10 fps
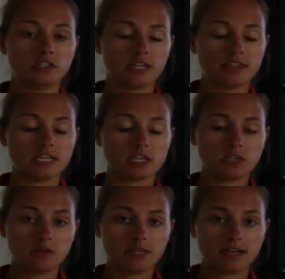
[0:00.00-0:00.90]
in the
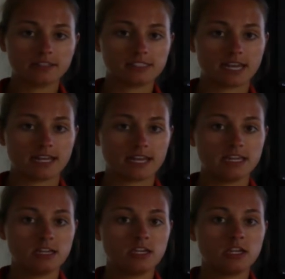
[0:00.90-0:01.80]
acute care
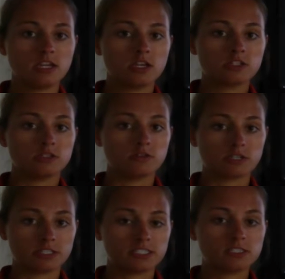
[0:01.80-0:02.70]
setting, do
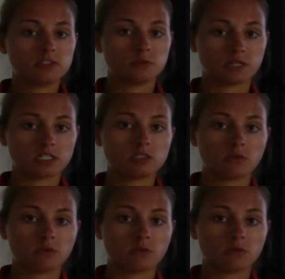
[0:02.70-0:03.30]
nurses who work